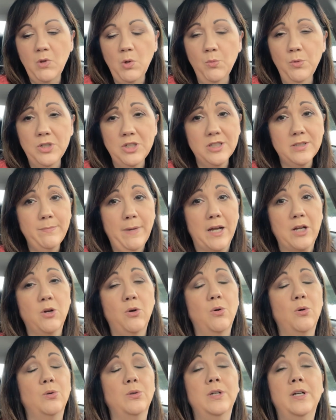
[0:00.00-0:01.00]
which is my
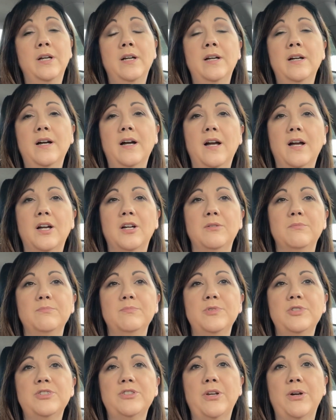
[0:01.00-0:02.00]
goal.
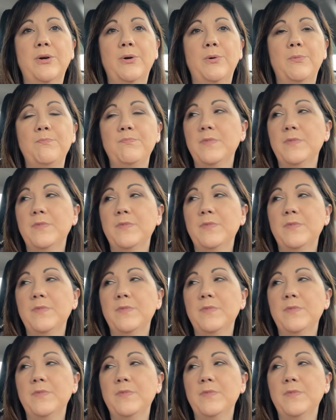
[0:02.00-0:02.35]
Um, so